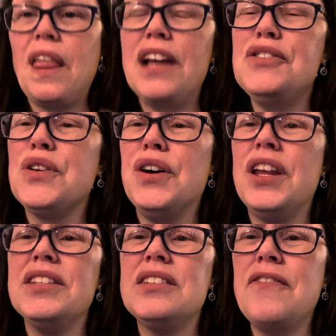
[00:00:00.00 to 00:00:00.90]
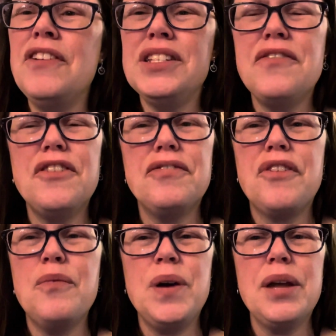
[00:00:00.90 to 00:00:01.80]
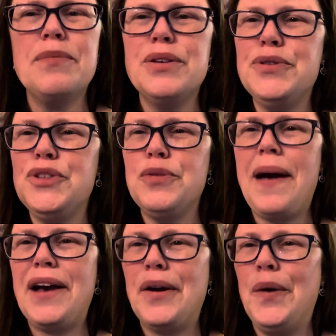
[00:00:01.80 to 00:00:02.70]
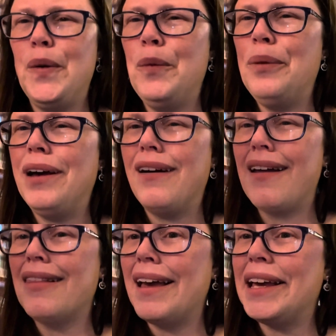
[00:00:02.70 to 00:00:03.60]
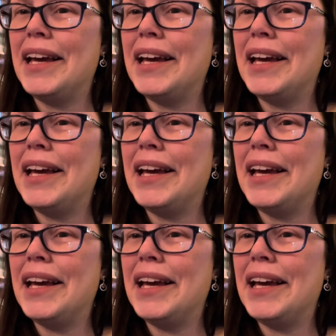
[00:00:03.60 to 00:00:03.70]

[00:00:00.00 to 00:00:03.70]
It's good. It's definitely different from what I'm used to back home, but I like